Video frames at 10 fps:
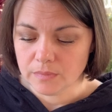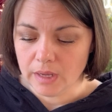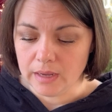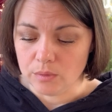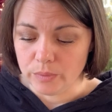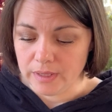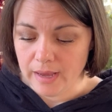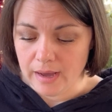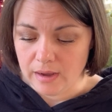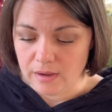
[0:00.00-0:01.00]
And we
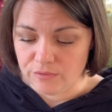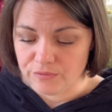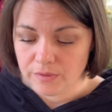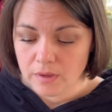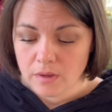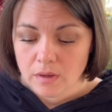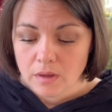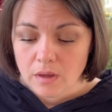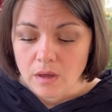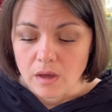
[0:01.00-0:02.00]
have
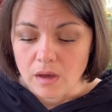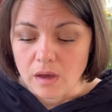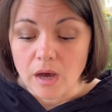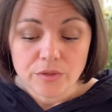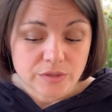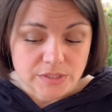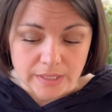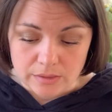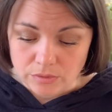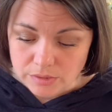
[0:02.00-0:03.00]
other
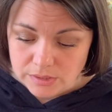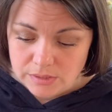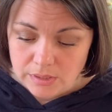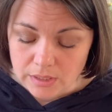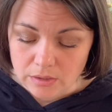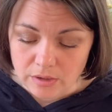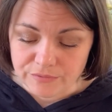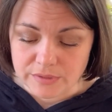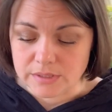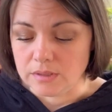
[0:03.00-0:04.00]
cycles in our
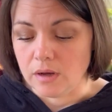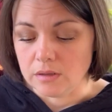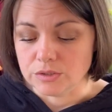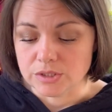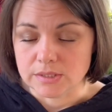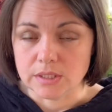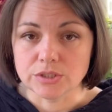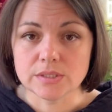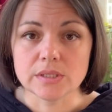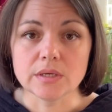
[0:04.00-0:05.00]
physiology, such
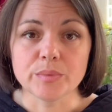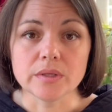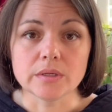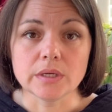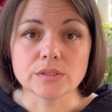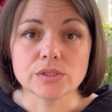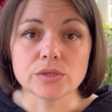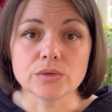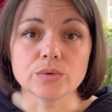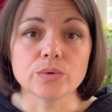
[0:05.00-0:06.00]
as the ability
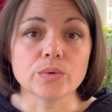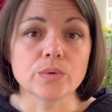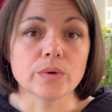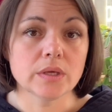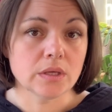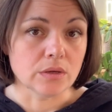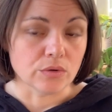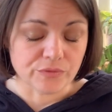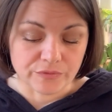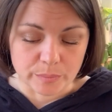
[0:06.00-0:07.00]
to heal
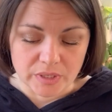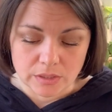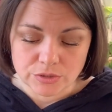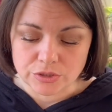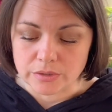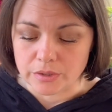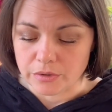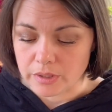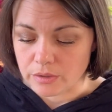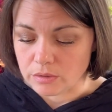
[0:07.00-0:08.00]
from an injury or
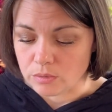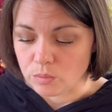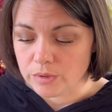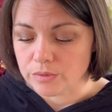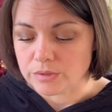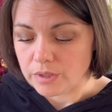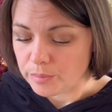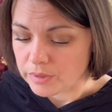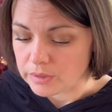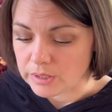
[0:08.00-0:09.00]
heal a wound, our
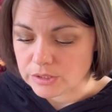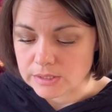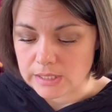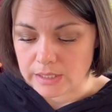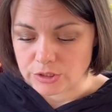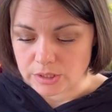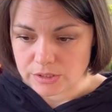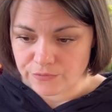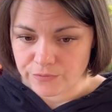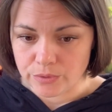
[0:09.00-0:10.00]
ability to
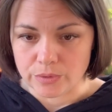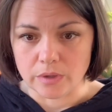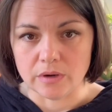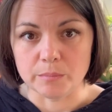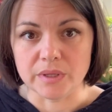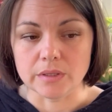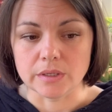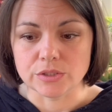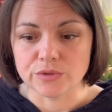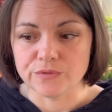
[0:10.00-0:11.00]
digest food, our ability
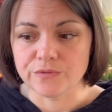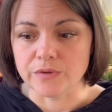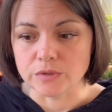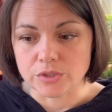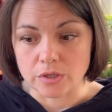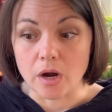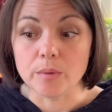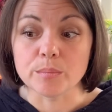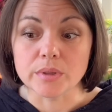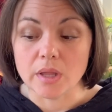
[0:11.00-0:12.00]
to filter our
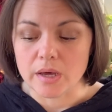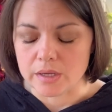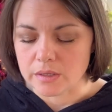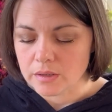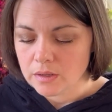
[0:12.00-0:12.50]
blood.